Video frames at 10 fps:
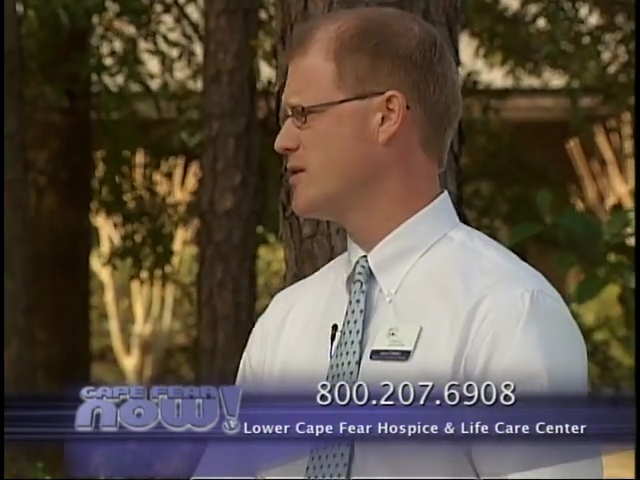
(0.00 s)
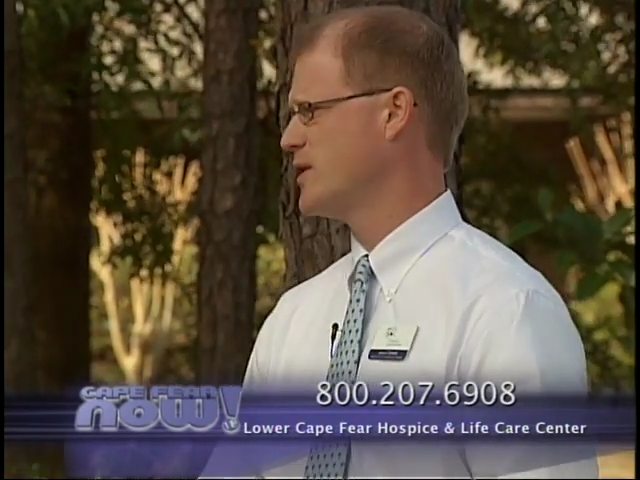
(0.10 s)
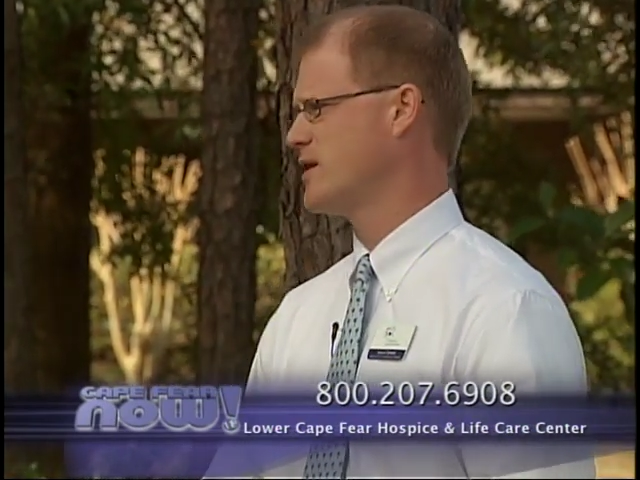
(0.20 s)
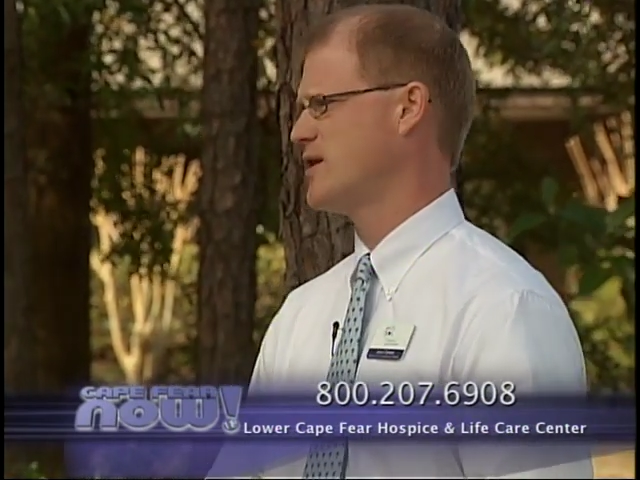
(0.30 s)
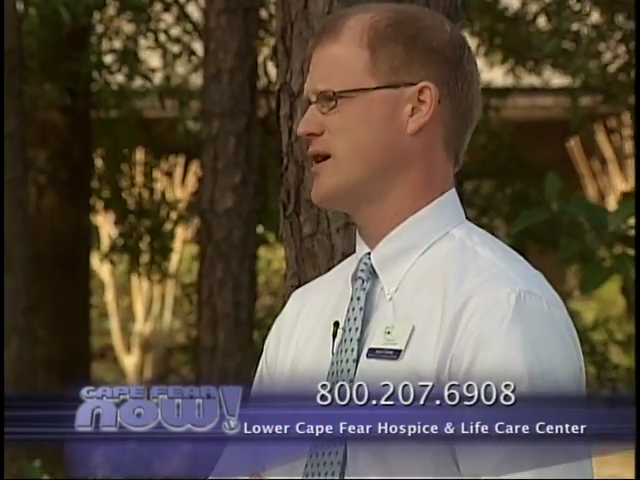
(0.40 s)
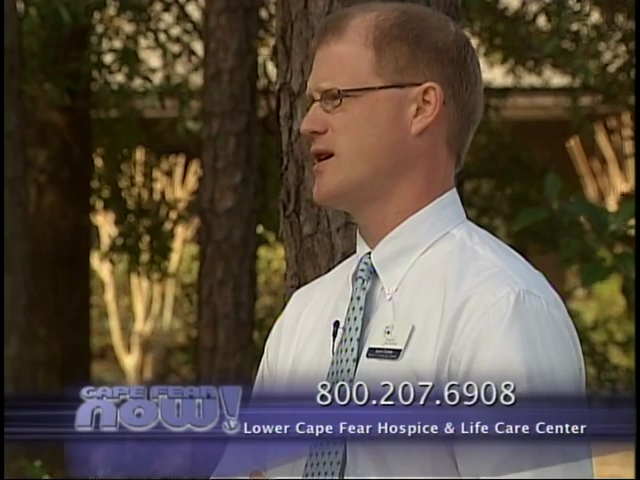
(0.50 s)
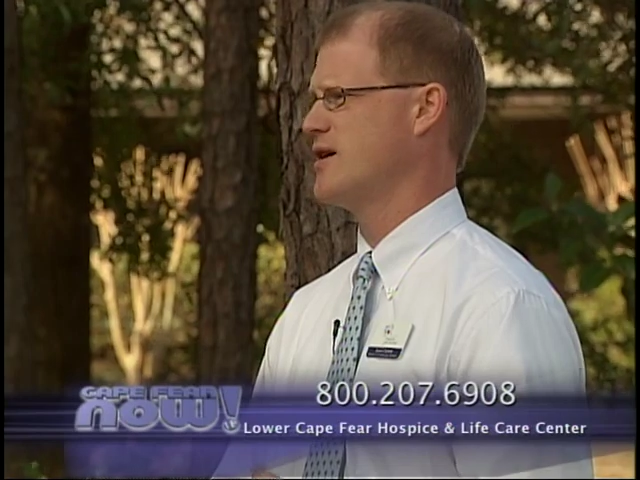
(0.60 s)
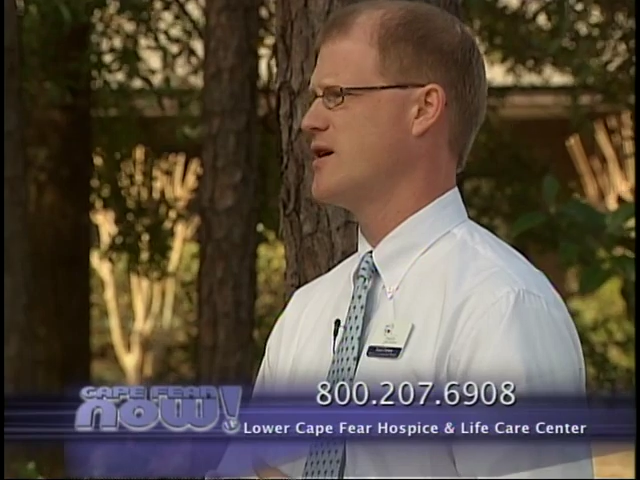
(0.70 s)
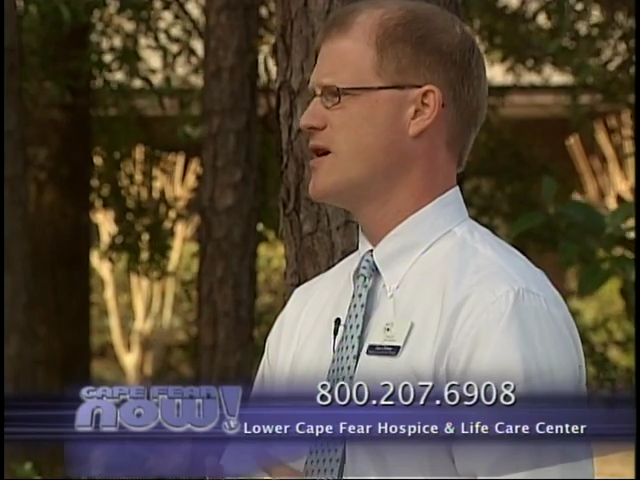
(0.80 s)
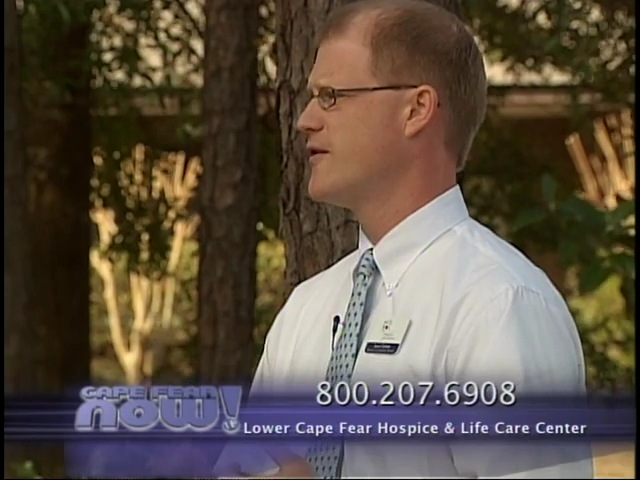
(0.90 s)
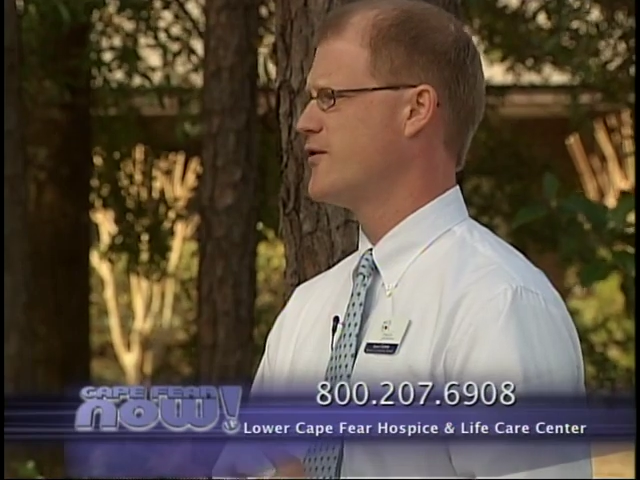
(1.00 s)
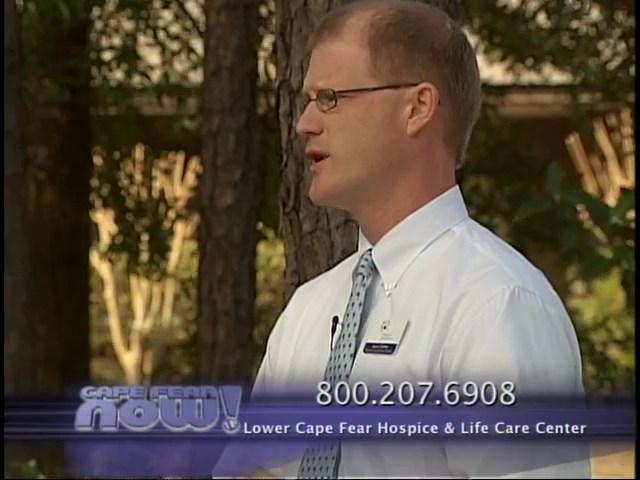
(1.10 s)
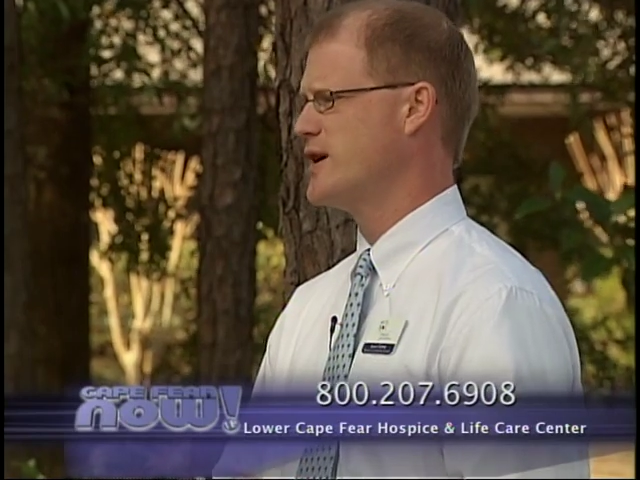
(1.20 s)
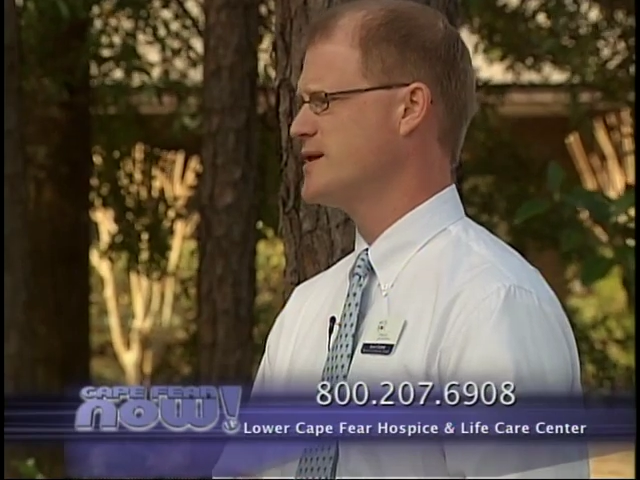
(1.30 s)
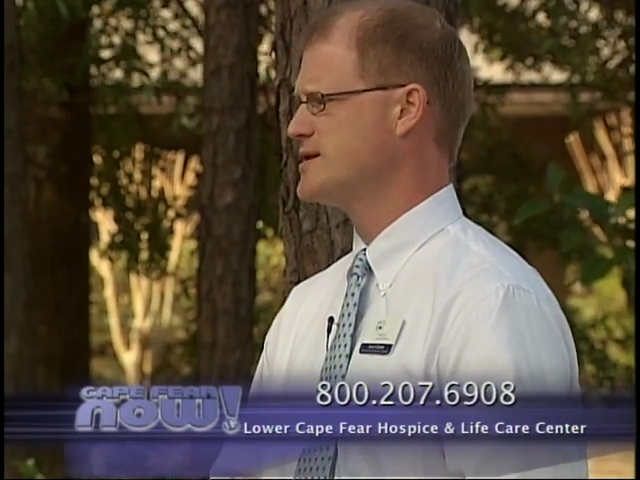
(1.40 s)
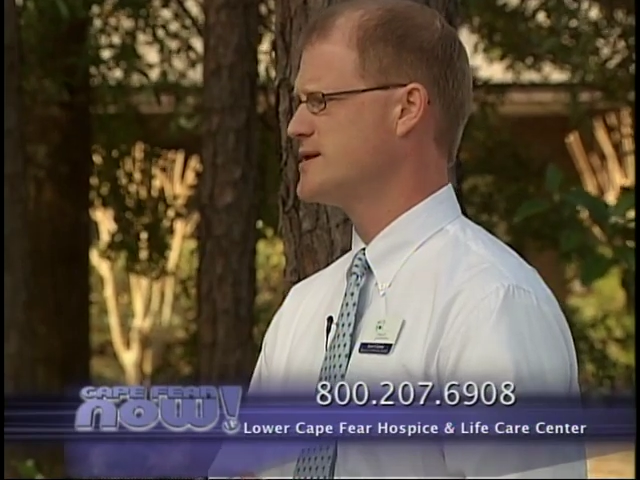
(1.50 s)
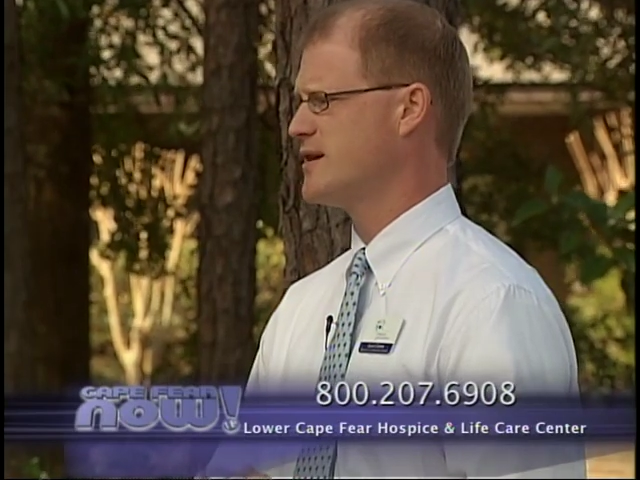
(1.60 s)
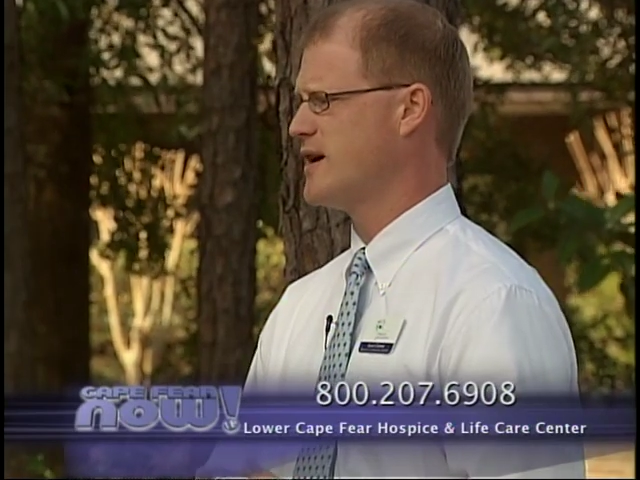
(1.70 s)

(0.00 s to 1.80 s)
with their friends,